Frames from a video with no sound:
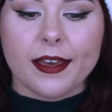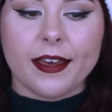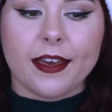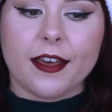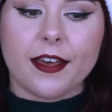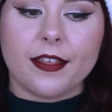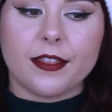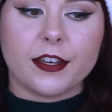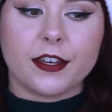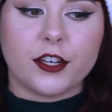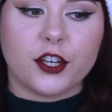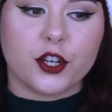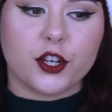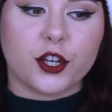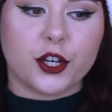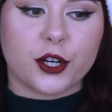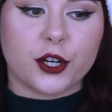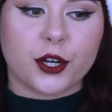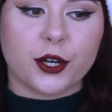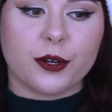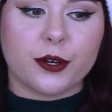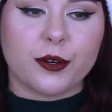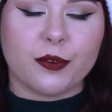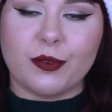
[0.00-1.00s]
And then your
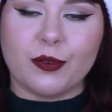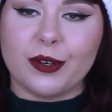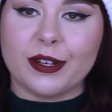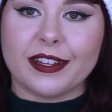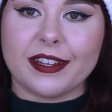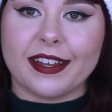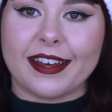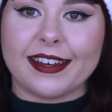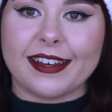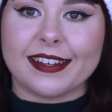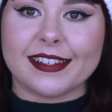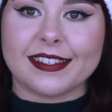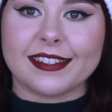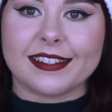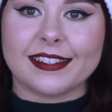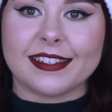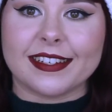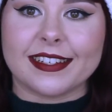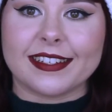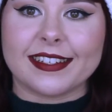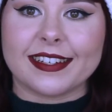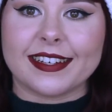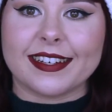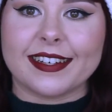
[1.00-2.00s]
girl realized
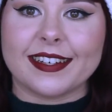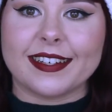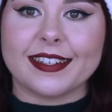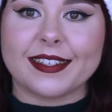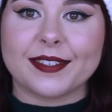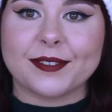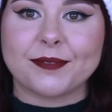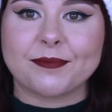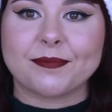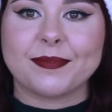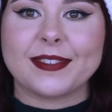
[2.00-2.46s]
that